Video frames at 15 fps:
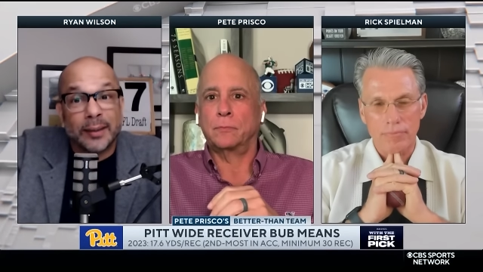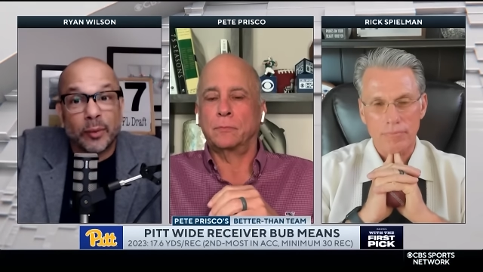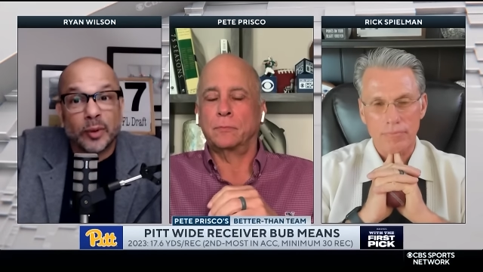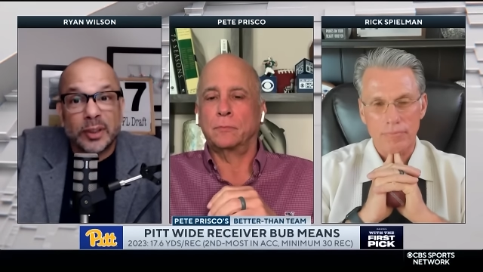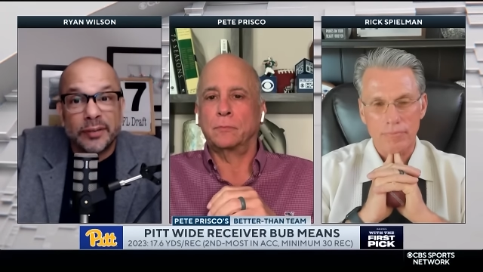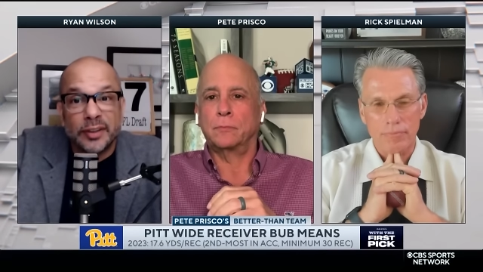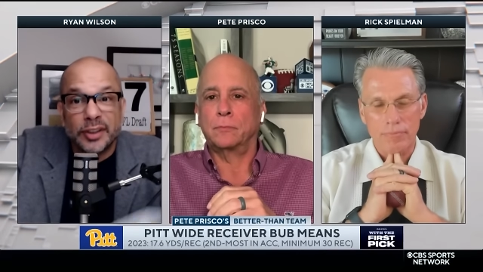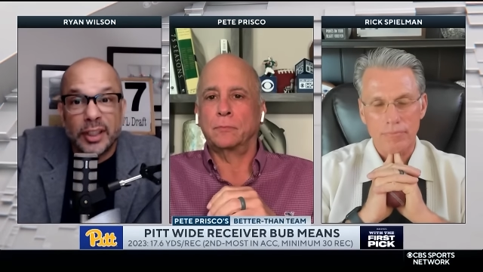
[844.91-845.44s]
Speaker 1: We'll see
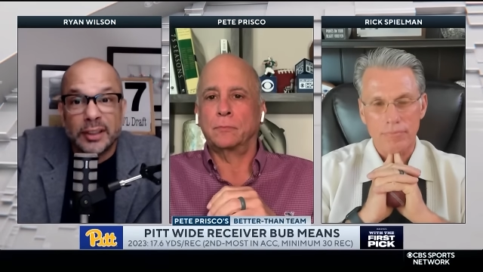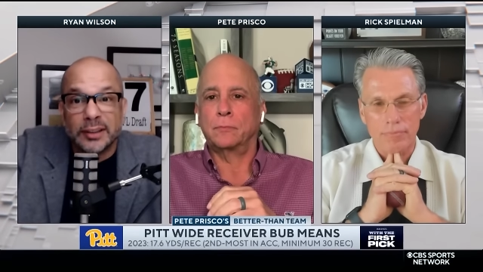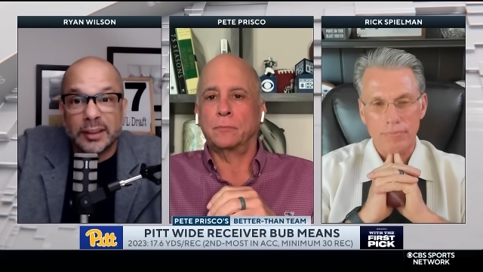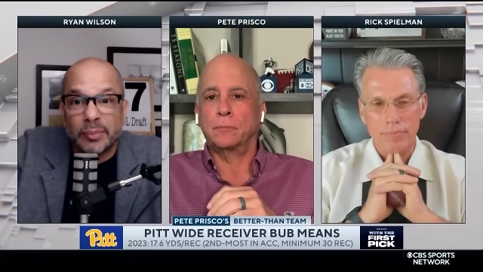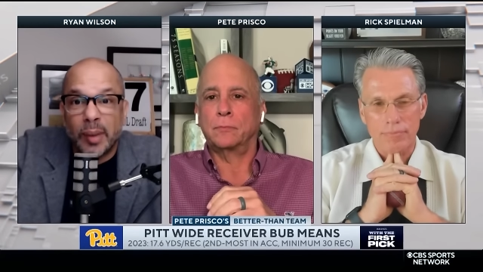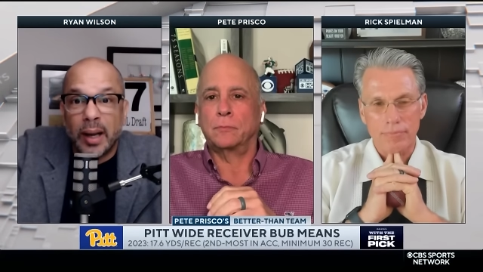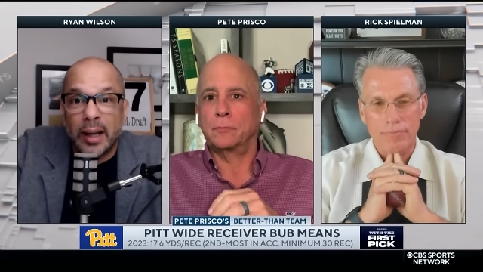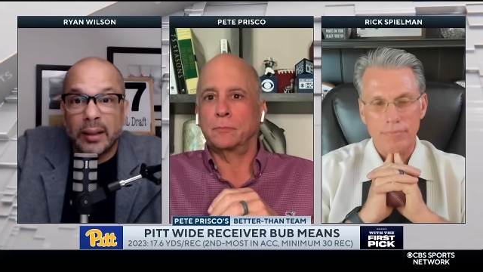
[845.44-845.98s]
if he changes his
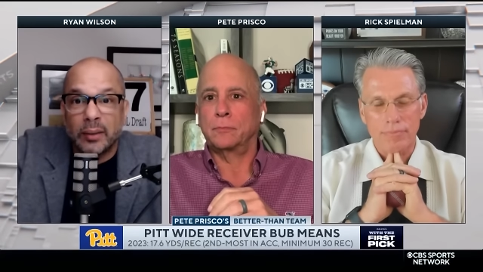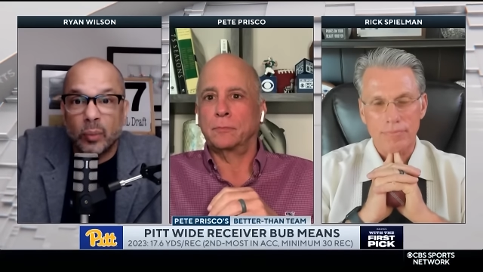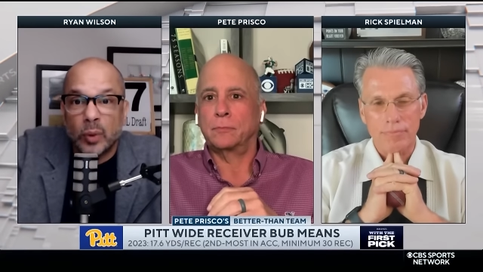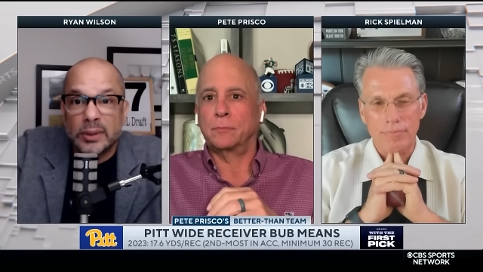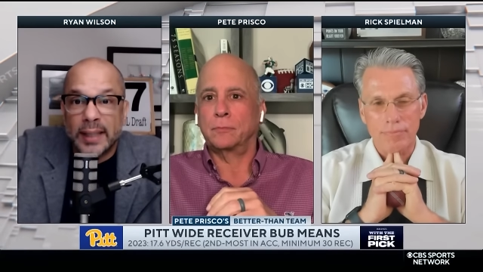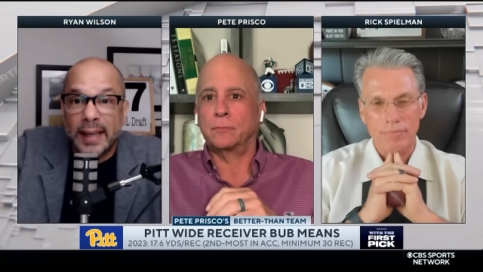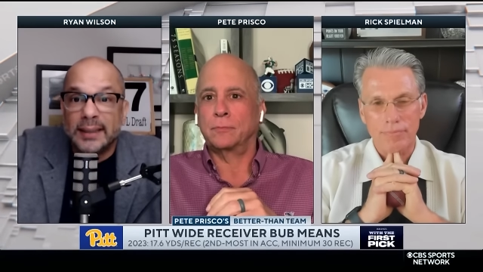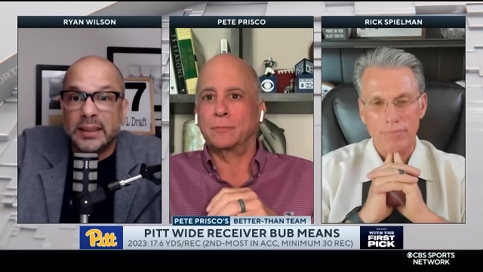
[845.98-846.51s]
mind. Was
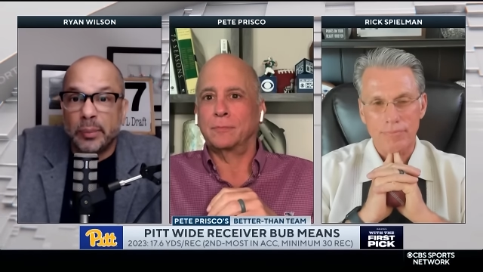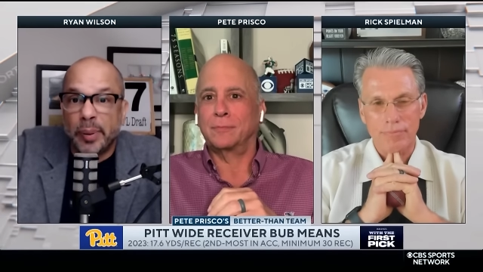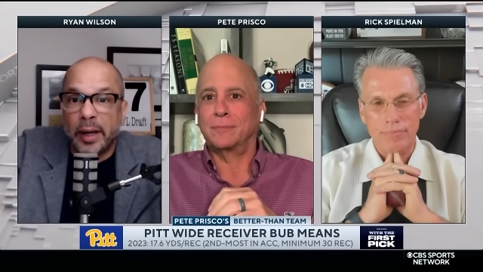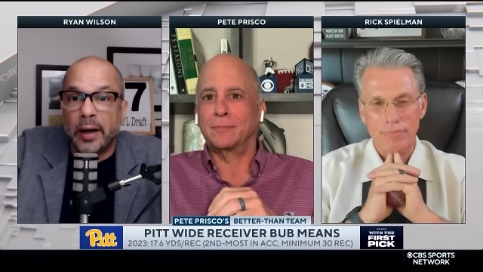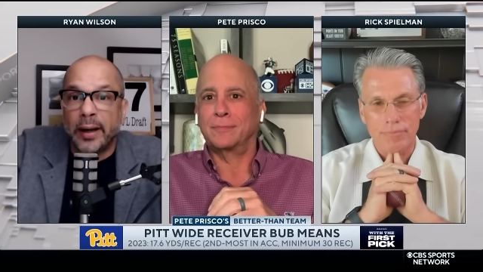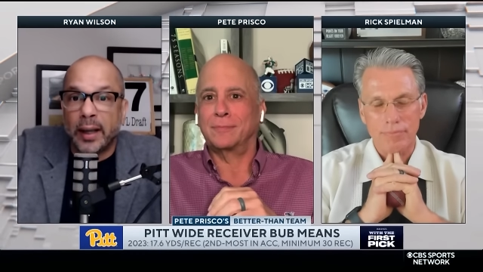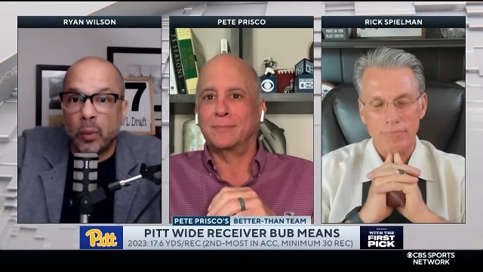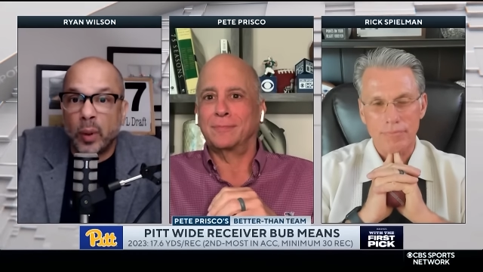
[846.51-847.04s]
A.T.
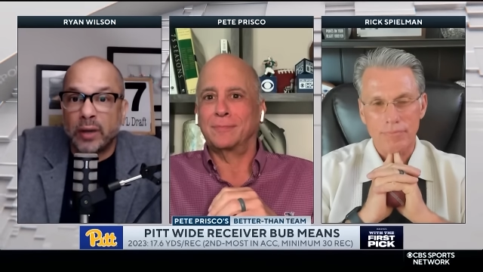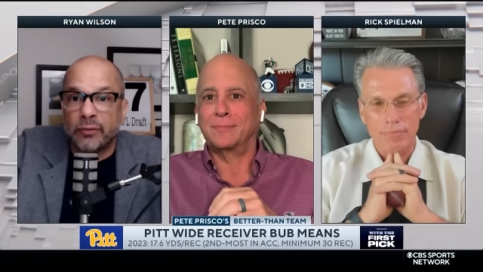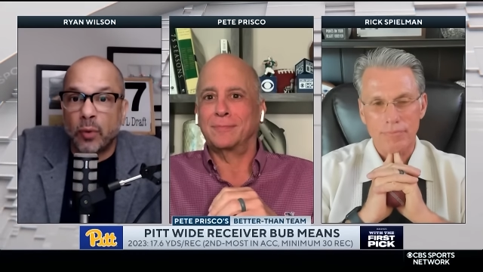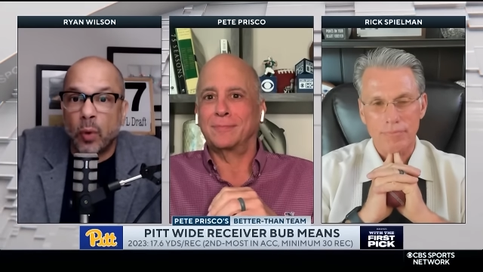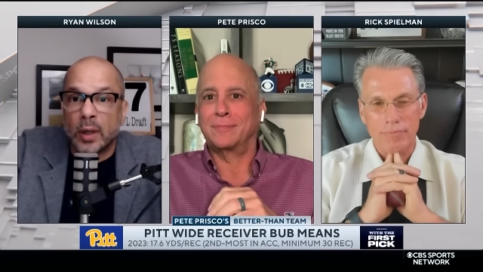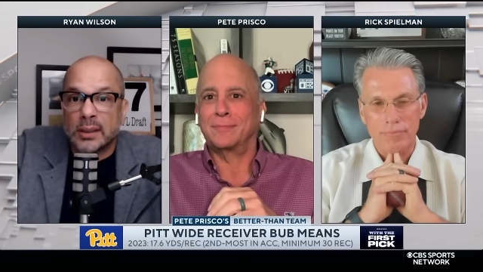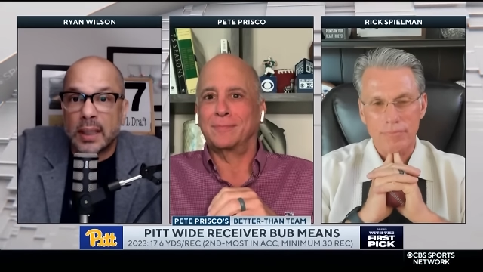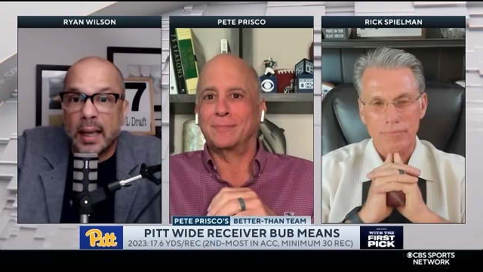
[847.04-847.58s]
Perry out of Wake
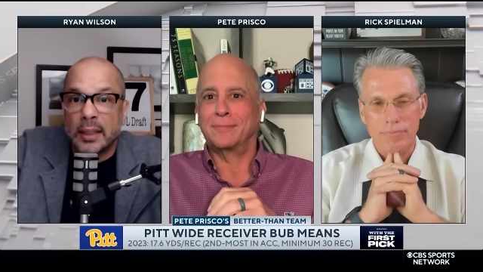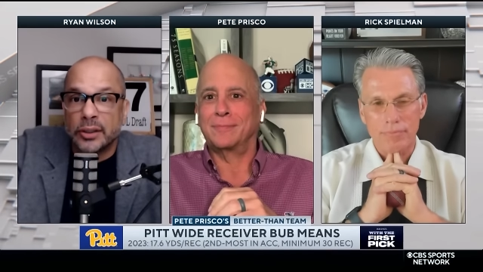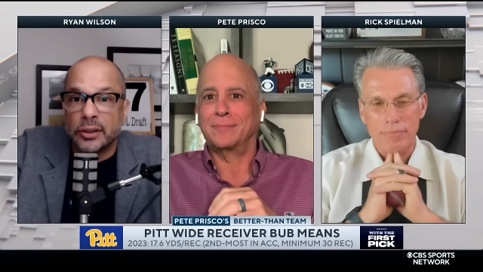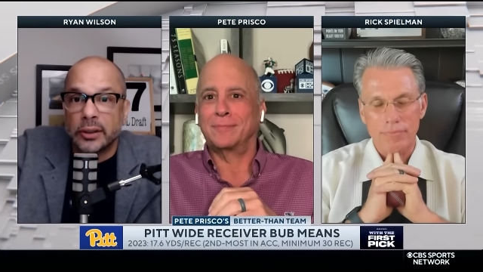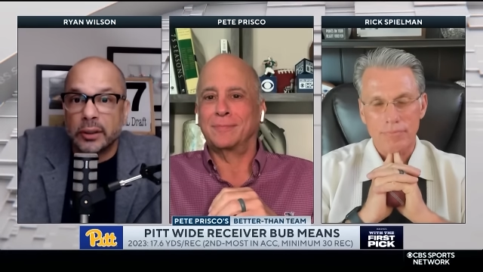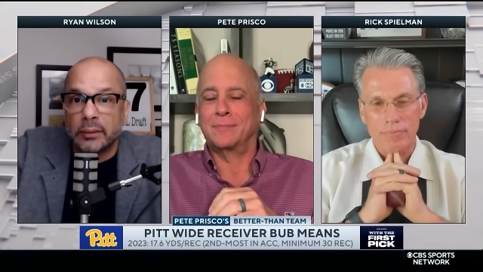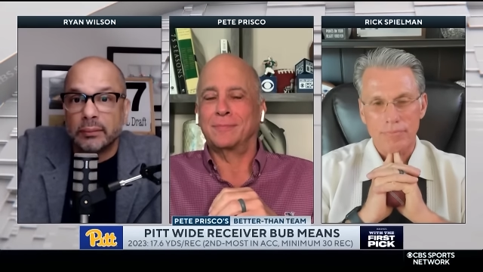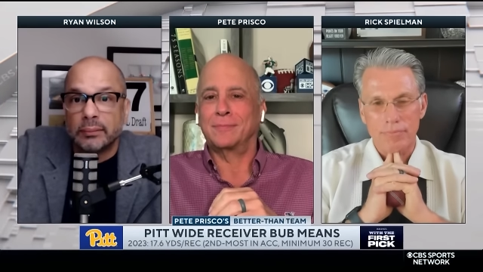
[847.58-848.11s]
Forest last
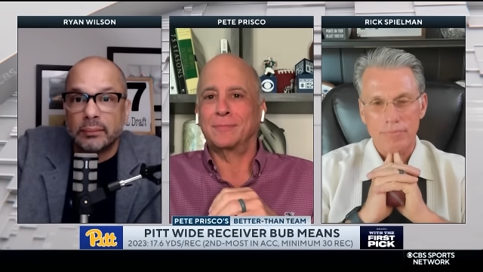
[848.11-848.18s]
year?